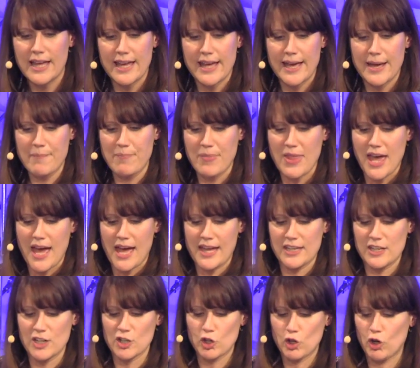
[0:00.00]
Um, and
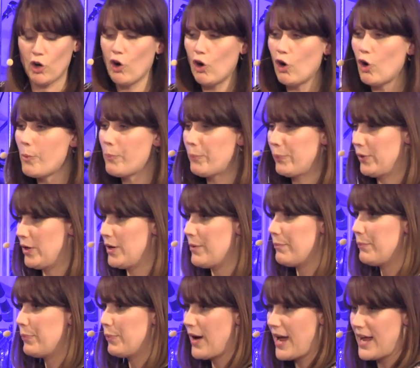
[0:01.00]
in a
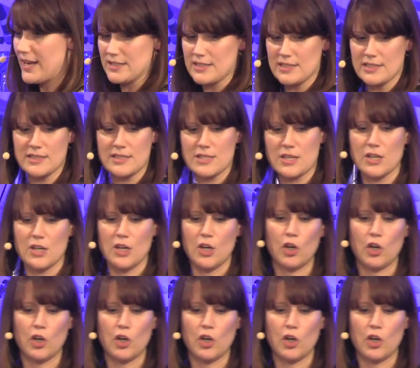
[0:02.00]
corporate brand,